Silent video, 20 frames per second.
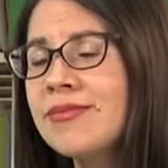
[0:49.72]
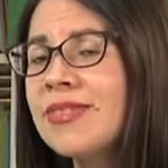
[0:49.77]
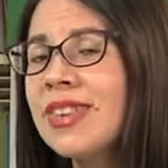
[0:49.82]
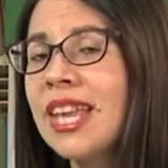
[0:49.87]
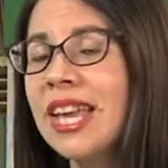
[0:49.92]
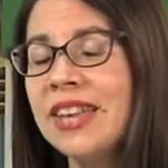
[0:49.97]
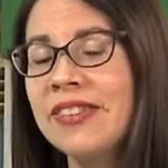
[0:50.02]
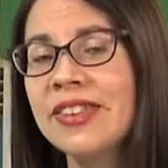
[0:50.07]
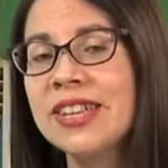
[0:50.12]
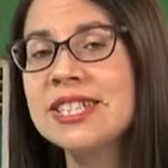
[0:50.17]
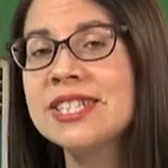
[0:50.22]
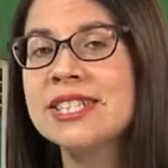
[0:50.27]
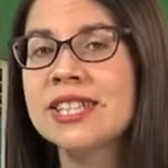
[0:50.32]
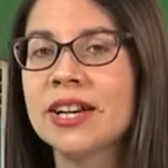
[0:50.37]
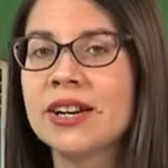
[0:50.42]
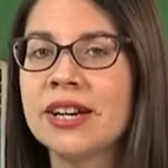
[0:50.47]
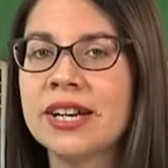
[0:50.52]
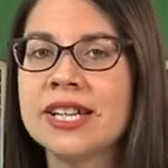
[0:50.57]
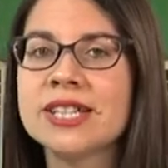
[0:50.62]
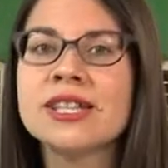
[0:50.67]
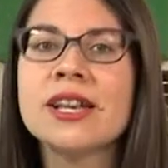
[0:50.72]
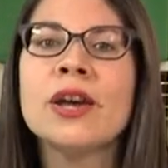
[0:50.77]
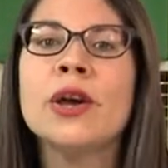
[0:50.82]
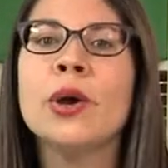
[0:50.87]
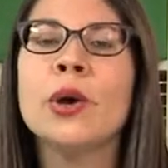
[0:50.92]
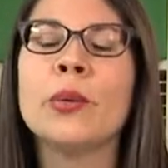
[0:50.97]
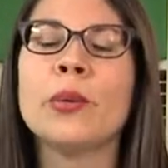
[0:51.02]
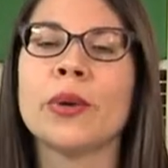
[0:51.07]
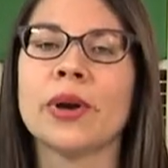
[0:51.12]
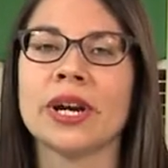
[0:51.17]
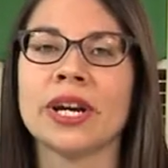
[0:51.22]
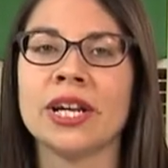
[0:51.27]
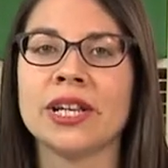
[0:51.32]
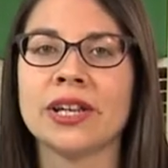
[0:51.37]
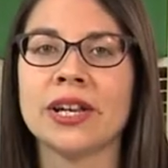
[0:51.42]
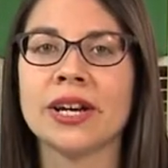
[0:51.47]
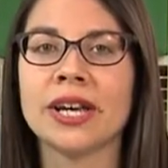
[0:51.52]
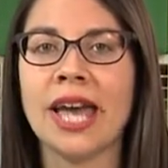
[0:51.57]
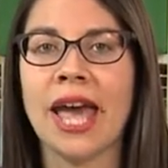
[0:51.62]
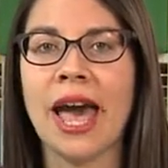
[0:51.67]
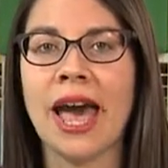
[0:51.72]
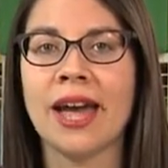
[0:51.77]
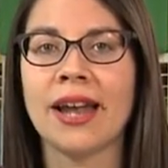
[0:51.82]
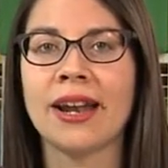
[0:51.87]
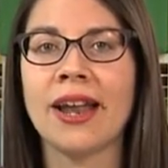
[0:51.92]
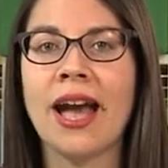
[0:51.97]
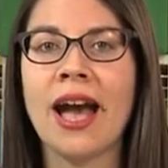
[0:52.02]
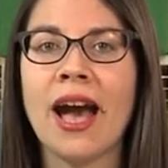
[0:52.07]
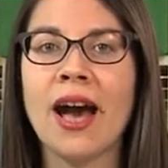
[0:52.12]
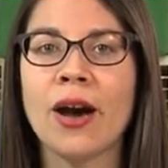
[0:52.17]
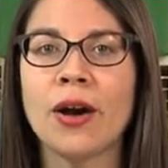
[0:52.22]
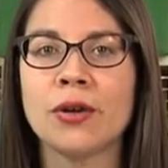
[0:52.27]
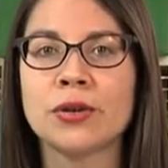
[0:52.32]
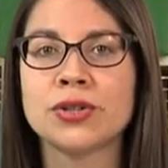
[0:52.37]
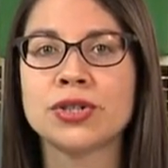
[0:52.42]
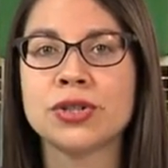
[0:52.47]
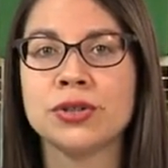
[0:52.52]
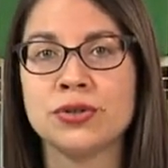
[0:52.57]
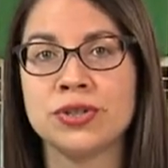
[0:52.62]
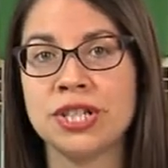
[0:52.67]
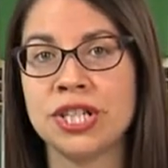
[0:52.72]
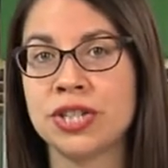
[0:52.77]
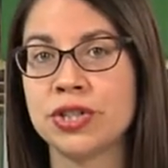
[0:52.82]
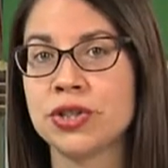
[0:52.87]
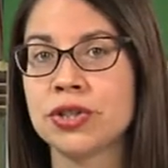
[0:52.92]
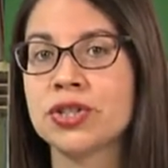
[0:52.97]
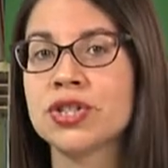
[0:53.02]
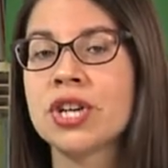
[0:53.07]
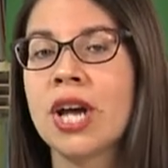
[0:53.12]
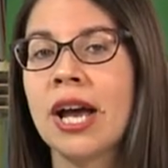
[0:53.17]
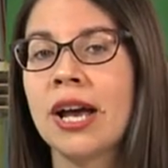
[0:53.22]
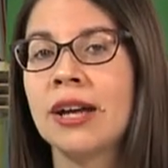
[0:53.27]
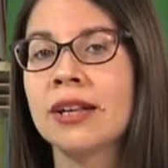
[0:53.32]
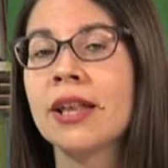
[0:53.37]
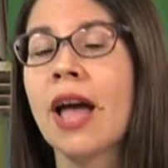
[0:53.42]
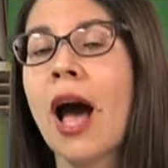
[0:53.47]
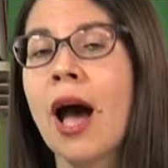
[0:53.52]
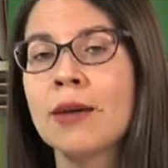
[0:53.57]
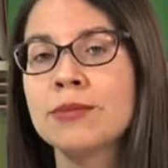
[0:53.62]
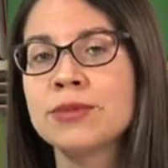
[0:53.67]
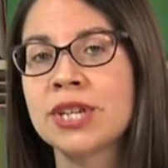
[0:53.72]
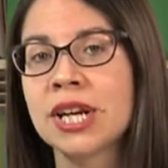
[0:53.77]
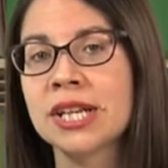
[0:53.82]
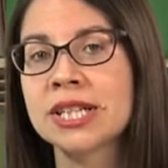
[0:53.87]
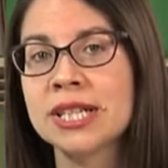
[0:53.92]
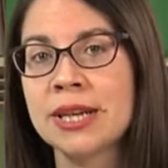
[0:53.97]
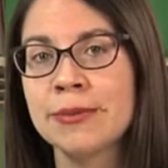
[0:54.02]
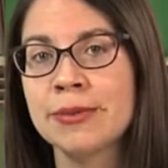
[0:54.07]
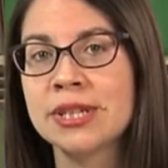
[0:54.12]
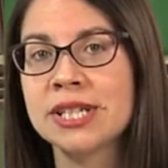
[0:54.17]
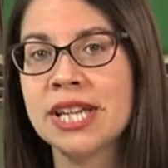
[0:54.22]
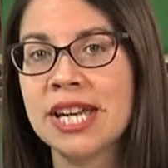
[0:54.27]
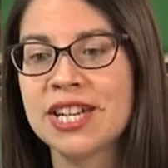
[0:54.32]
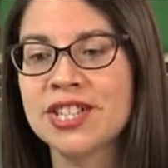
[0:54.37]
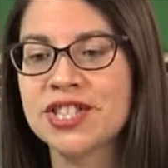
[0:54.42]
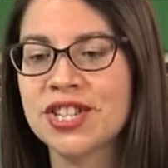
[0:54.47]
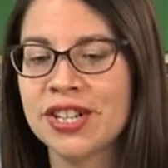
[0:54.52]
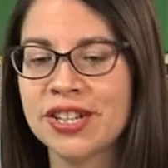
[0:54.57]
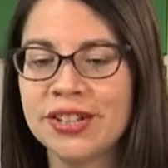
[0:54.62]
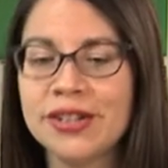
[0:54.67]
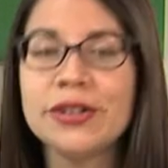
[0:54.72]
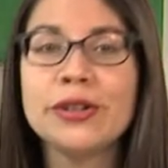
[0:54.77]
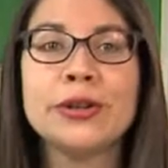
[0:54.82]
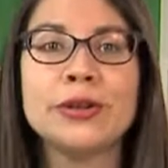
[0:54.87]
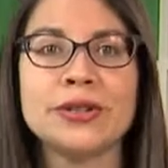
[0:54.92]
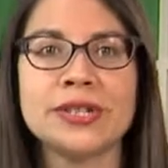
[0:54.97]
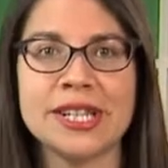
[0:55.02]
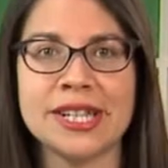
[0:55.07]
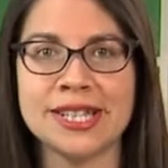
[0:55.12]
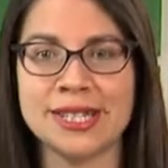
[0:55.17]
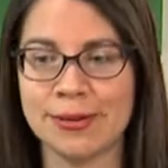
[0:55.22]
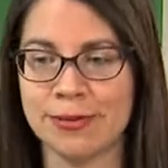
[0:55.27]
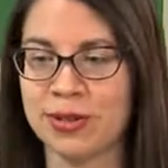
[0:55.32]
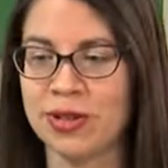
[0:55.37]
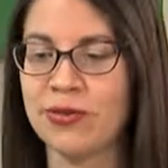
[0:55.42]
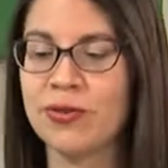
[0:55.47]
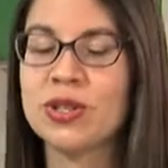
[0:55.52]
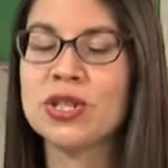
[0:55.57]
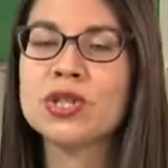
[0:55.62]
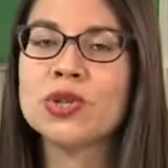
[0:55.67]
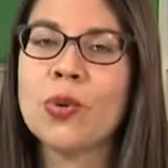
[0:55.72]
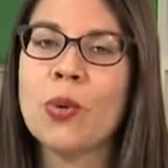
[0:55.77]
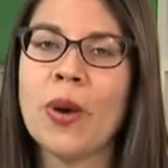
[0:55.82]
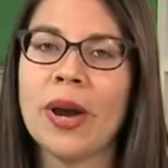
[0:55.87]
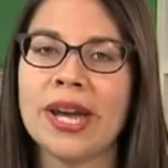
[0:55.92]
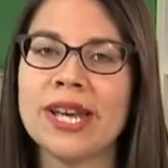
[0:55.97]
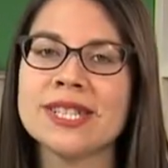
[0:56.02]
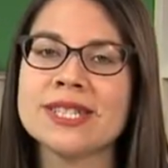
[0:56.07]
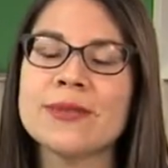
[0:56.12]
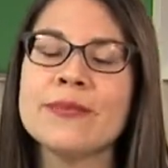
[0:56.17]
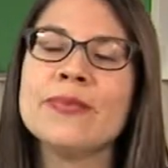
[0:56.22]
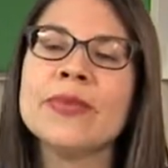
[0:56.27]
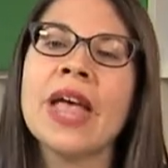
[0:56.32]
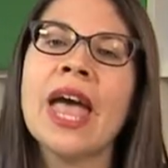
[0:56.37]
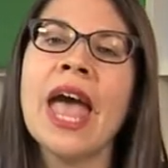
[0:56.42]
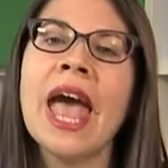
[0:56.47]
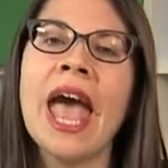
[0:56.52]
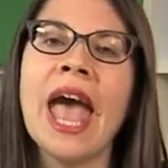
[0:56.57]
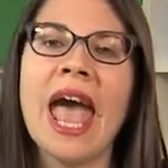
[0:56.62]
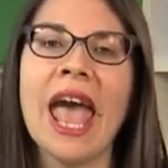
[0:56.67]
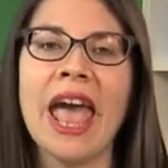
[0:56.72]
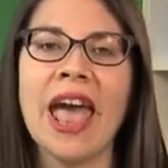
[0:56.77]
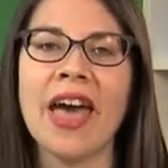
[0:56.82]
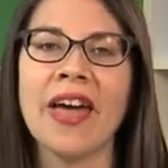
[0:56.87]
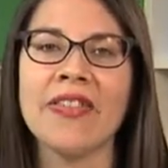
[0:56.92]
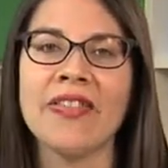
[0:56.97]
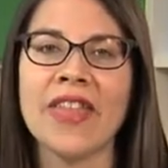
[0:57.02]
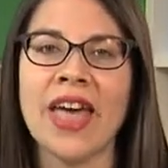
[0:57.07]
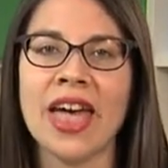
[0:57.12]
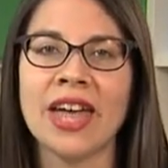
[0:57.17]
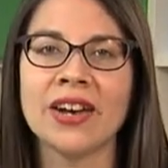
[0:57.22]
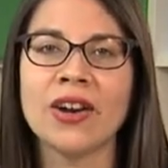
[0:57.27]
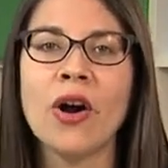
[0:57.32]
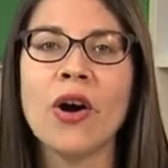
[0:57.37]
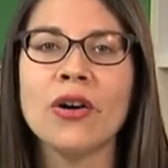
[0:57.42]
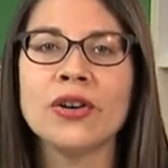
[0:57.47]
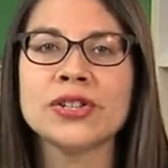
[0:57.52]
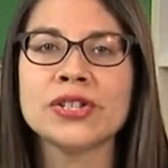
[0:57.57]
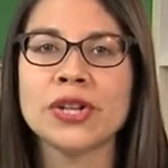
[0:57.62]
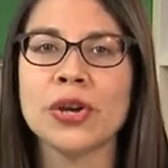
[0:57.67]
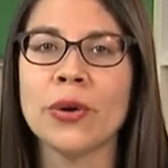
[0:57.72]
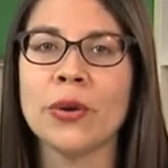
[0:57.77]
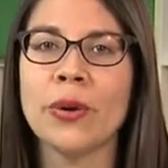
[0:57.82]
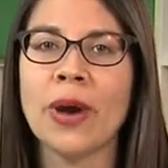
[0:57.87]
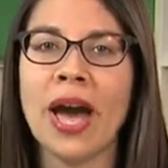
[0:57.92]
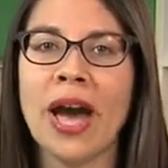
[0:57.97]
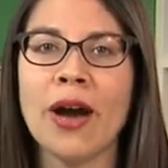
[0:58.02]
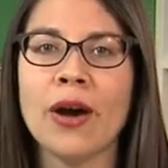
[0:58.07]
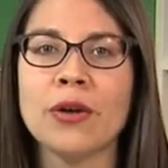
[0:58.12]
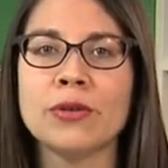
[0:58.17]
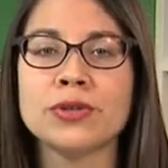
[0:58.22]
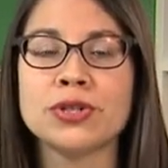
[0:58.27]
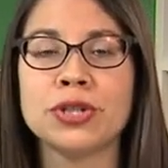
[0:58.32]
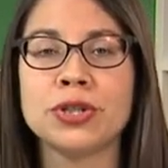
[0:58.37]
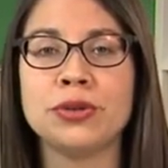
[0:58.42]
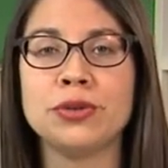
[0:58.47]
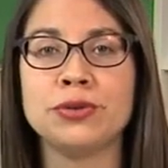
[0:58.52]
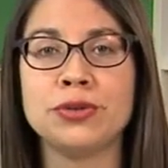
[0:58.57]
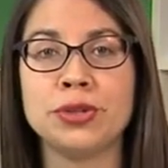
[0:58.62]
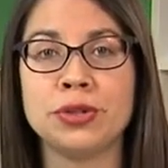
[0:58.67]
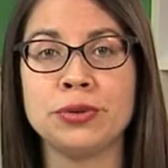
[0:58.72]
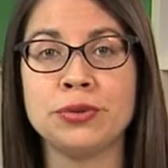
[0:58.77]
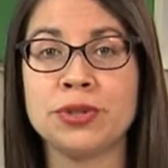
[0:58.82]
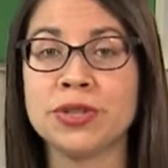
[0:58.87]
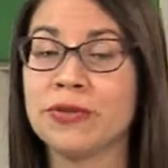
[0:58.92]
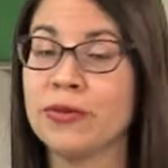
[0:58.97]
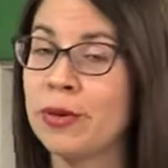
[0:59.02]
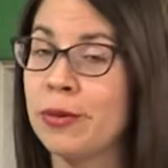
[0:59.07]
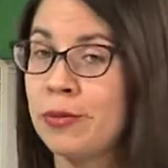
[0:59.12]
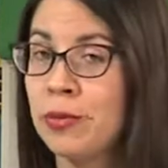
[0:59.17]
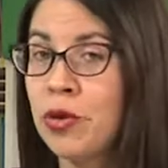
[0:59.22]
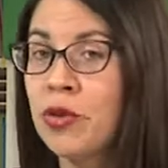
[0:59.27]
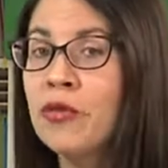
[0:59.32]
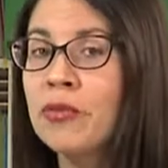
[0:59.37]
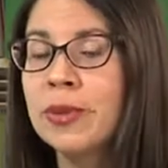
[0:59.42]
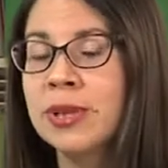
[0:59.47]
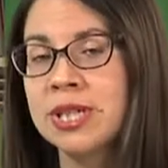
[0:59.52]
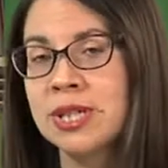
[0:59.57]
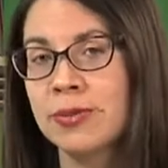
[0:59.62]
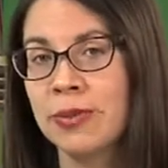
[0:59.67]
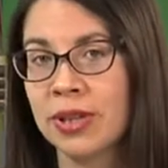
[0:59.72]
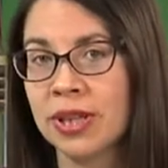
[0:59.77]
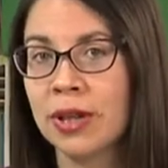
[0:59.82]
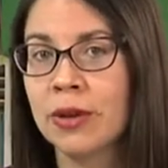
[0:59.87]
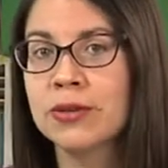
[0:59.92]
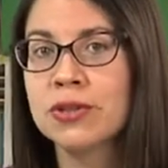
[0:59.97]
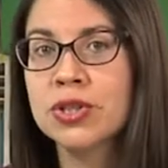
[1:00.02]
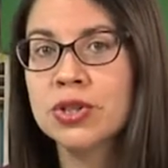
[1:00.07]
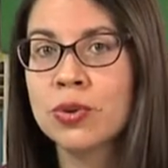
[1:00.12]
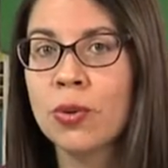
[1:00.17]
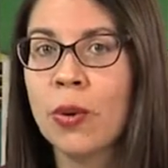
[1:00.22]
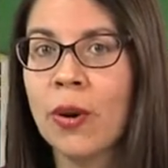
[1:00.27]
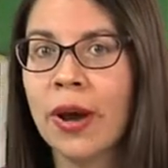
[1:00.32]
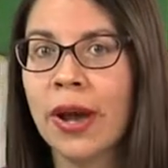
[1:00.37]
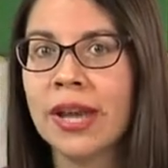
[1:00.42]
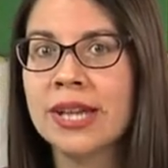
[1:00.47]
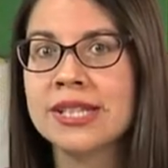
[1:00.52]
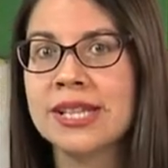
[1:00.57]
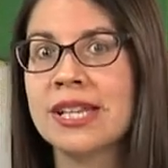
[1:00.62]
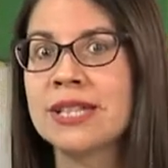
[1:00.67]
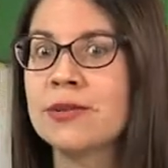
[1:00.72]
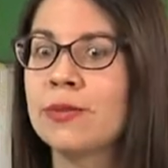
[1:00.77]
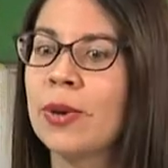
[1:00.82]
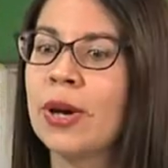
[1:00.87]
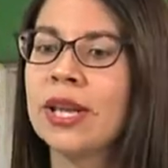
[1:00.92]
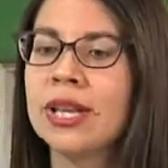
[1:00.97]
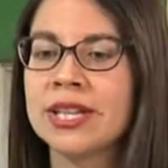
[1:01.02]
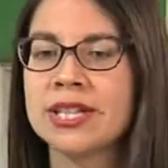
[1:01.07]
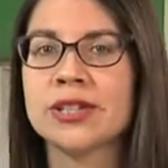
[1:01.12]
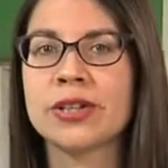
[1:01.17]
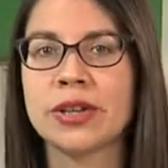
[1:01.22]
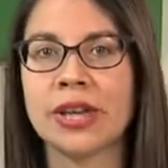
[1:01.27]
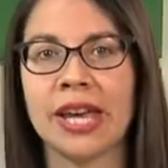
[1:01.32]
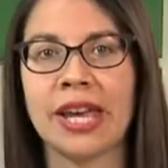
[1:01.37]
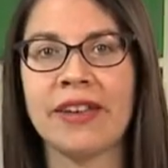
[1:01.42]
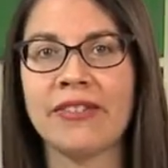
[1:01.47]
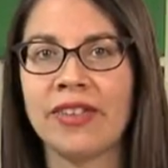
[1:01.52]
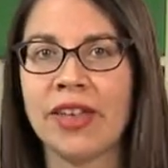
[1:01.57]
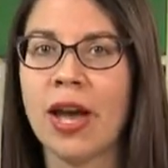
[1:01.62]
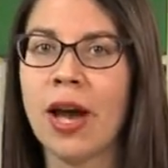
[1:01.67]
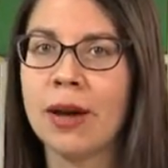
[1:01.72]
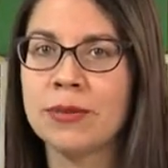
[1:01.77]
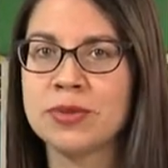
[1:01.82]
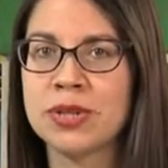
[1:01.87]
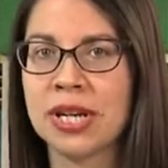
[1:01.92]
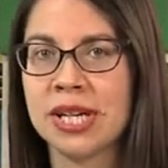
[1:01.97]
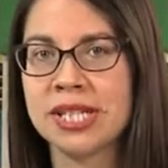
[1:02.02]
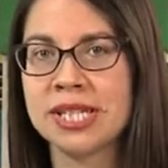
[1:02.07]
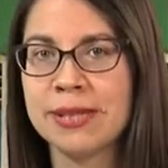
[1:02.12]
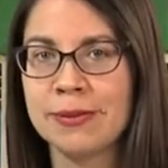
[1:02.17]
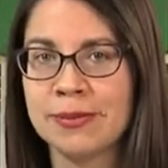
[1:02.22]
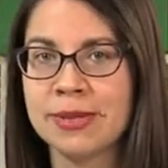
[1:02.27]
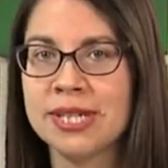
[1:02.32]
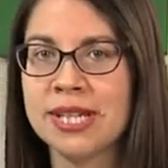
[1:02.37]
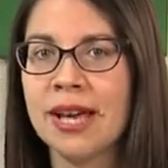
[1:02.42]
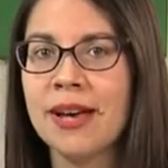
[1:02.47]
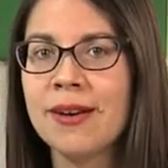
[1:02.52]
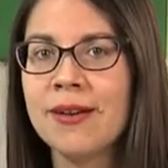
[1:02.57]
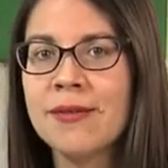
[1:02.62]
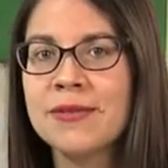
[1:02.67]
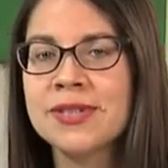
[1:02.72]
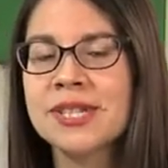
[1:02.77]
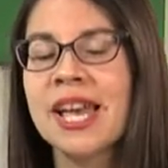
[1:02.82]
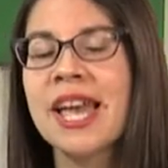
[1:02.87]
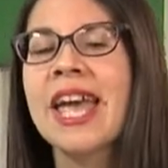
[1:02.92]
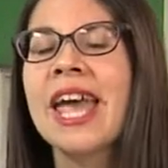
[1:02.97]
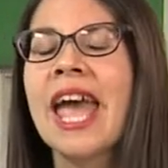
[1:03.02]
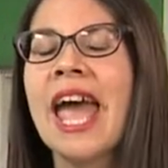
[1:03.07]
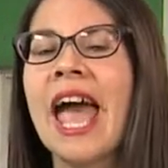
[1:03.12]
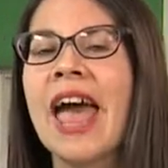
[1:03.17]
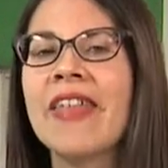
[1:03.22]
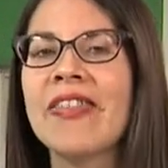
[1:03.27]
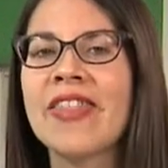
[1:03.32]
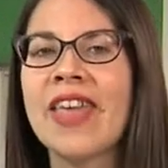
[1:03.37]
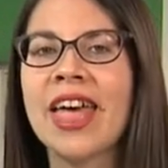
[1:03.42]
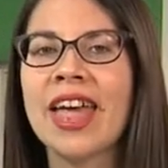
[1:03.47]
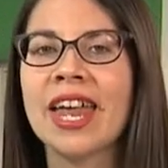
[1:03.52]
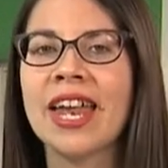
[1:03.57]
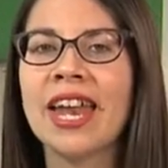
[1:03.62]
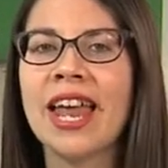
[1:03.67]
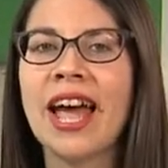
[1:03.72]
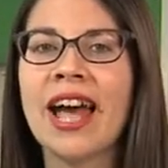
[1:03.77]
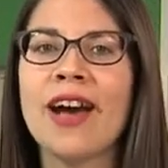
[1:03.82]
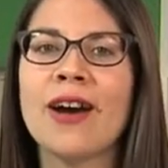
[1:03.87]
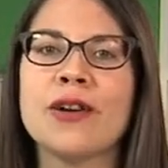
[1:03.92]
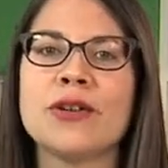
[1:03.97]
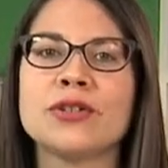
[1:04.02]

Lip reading: In this series, we're going to look at how to teach your child object imitation using some different toys, and then also how to do different movements with those toys, as well as looking at the objects themselves, and then how